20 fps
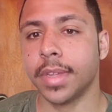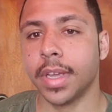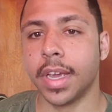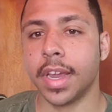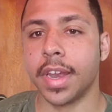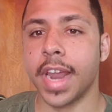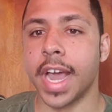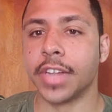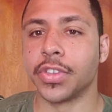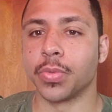
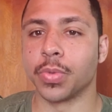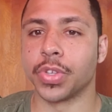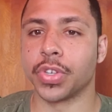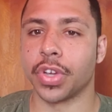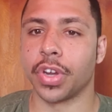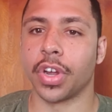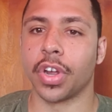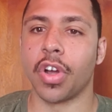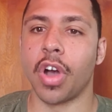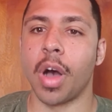And that's what's
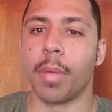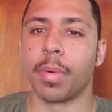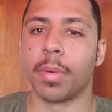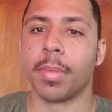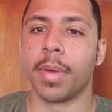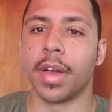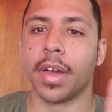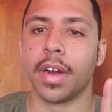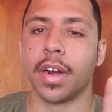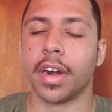going to
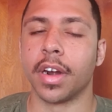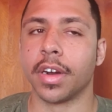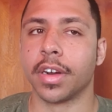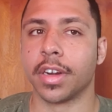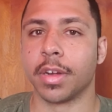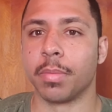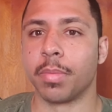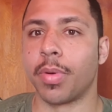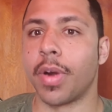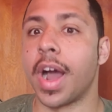
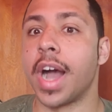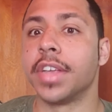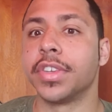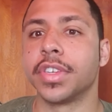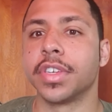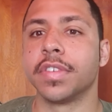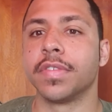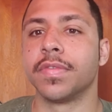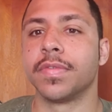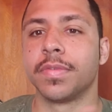
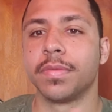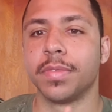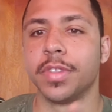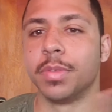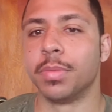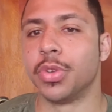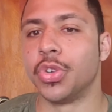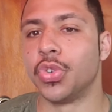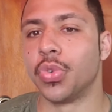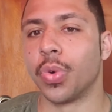comprise of
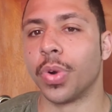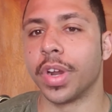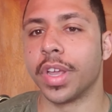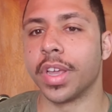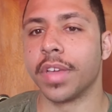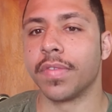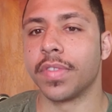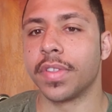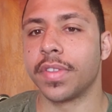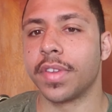the
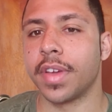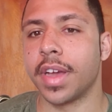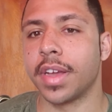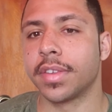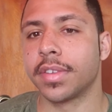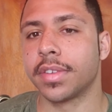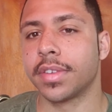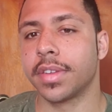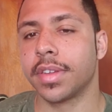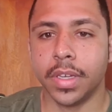majority of the
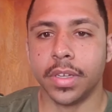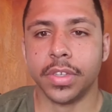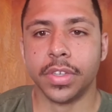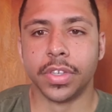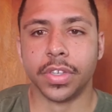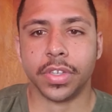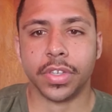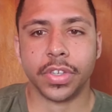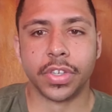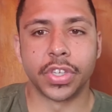test.
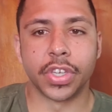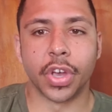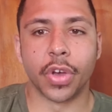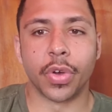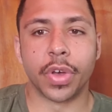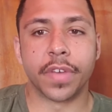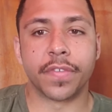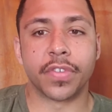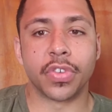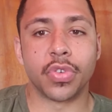
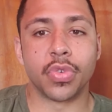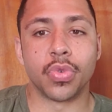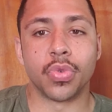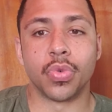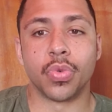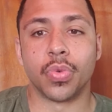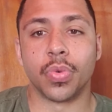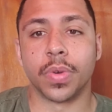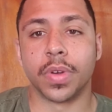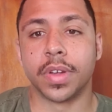So if
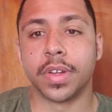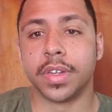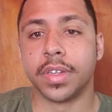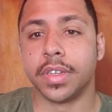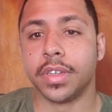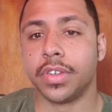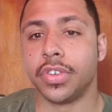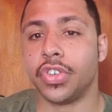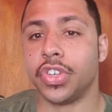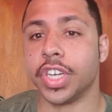you
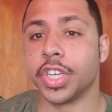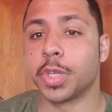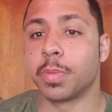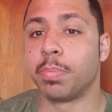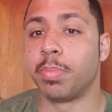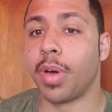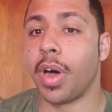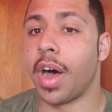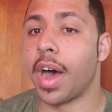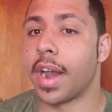
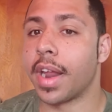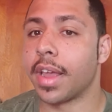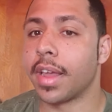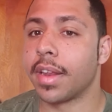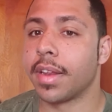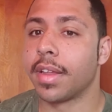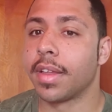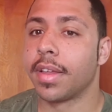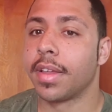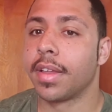just bought it,